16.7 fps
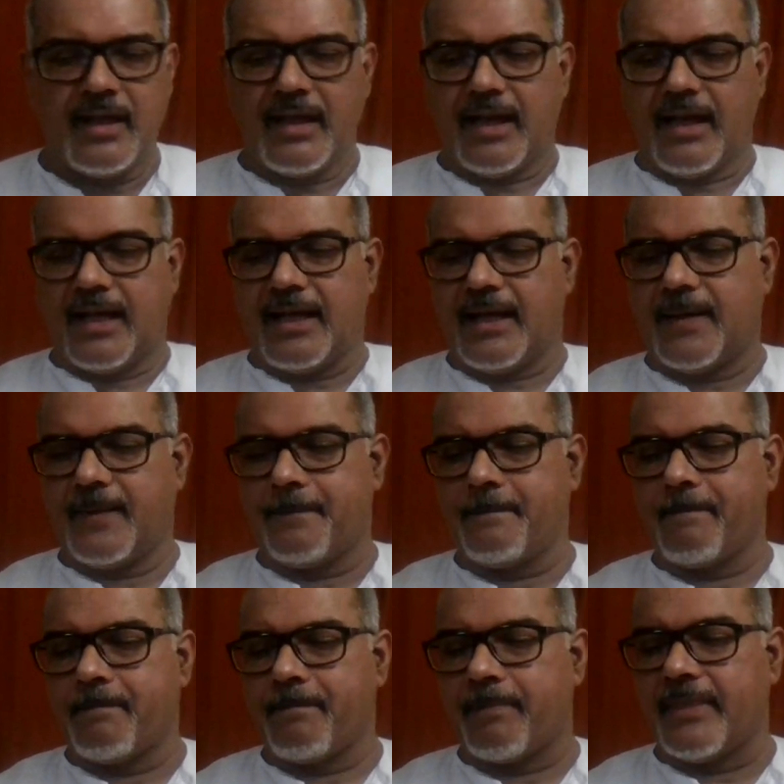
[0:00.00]

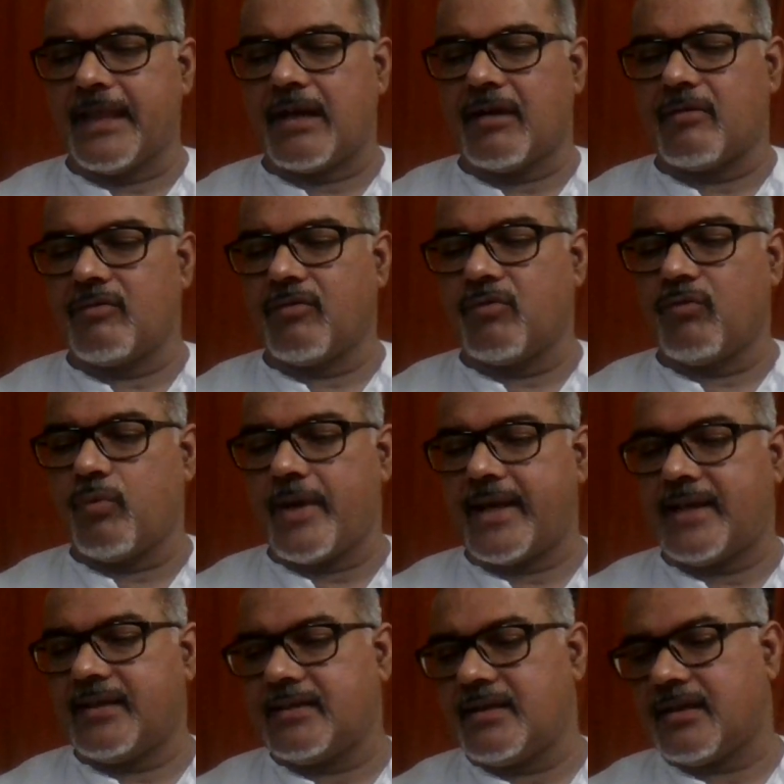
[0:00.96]
Now,
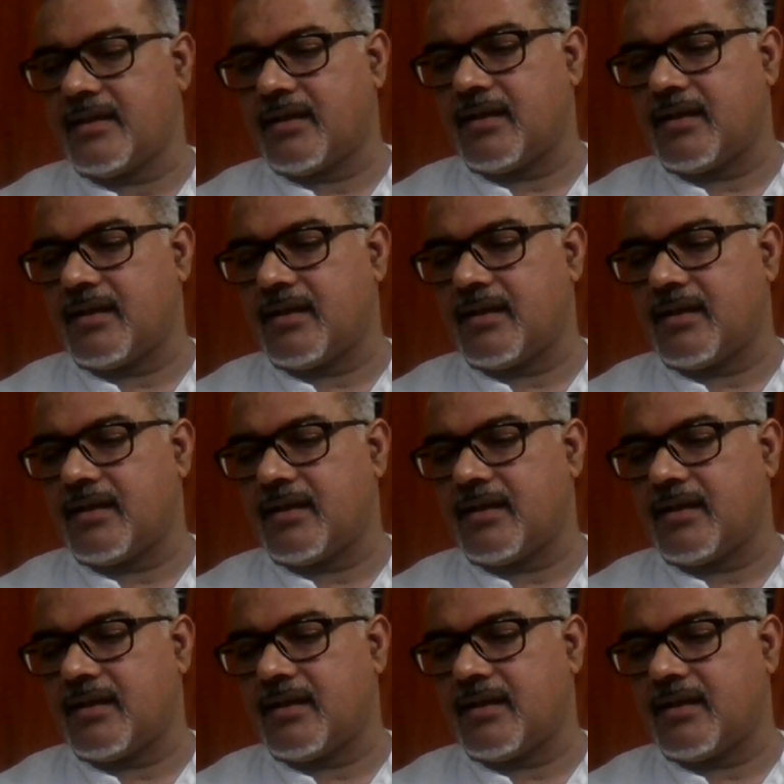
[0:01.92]
when